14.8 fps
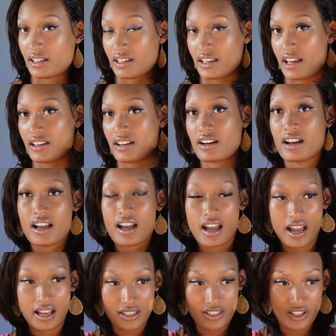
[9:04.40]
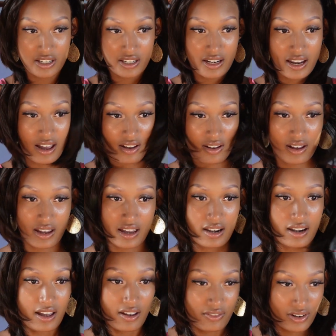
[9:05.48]
together. I took it out
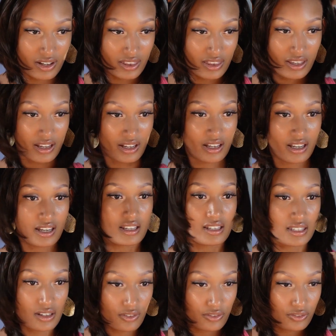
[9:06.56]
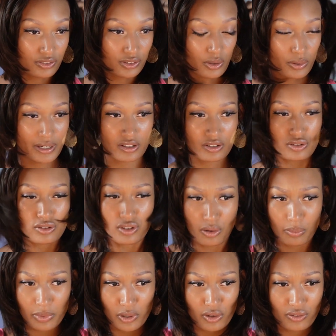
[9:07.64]
and everything is flowing
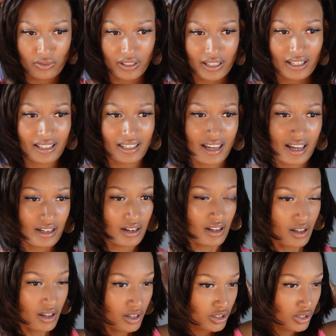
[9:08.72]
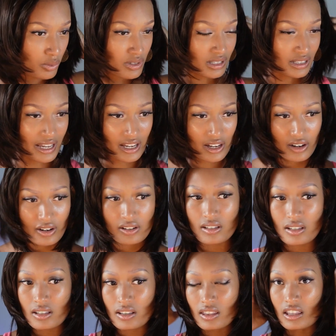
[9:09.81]
so beautifully. And again, those
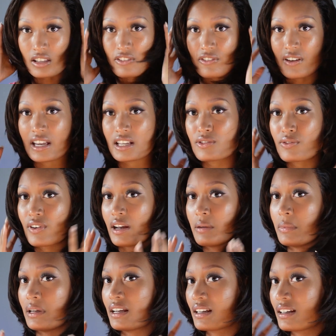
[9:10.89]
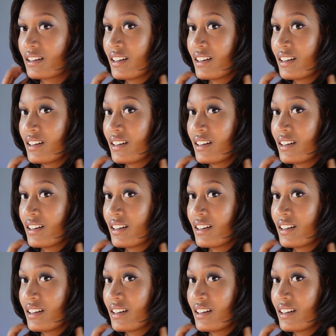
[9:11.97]
layers, the face framing.